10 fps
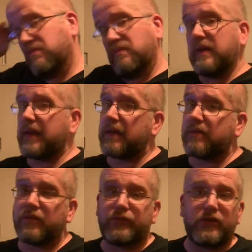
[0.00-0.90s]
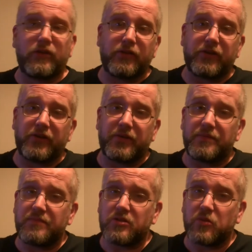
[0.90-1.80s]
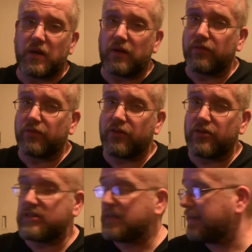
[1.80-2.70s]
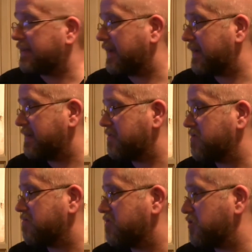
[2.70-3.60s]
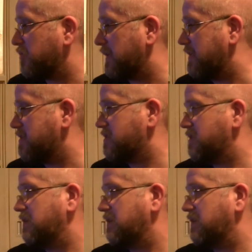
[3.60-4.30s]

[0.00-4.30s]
again a further 12, 13 days, 2 weeks